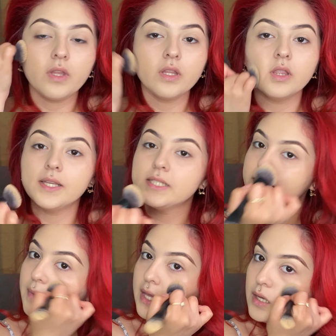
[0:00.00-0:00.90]
this
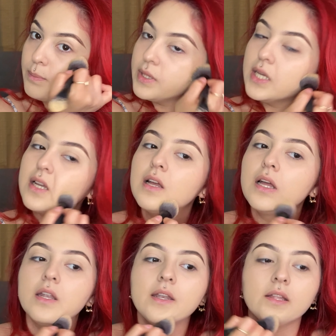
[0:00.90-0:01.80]
makeup look.
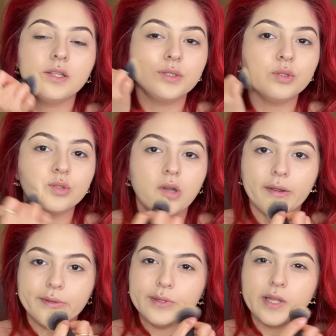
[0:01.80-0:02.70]
Nothing too
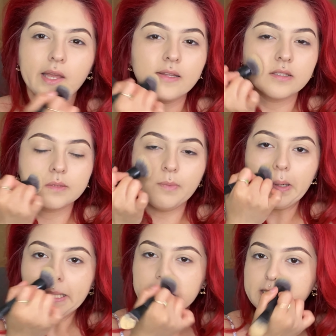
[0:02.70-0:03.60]
dark though, like
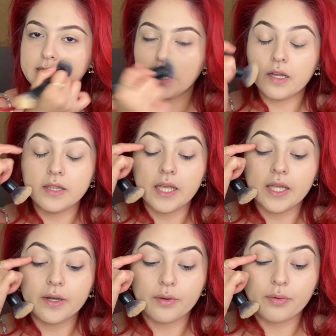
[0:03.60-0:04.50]
smoky, just like on the
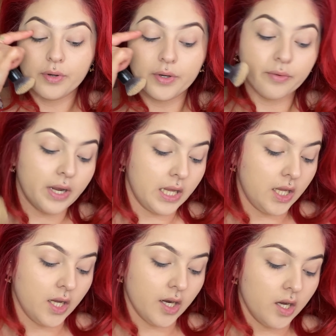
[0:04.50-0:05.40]
inner corner right
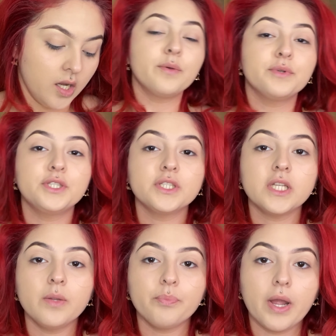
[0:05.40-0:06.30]
here. We're just
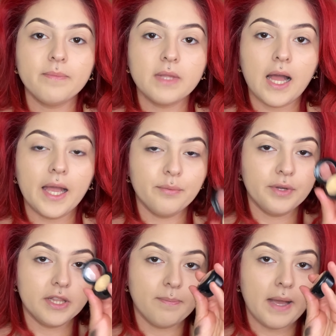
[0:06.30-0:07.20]
gonna prime the eye
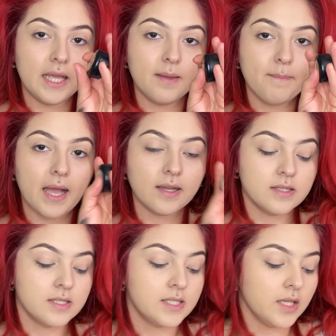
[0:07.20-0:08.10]
with my MAC
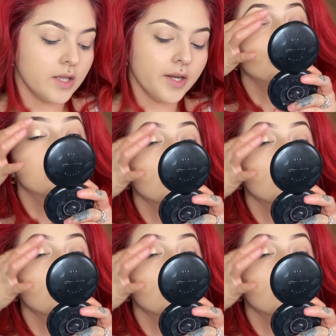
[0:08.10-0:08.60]
concealer. Use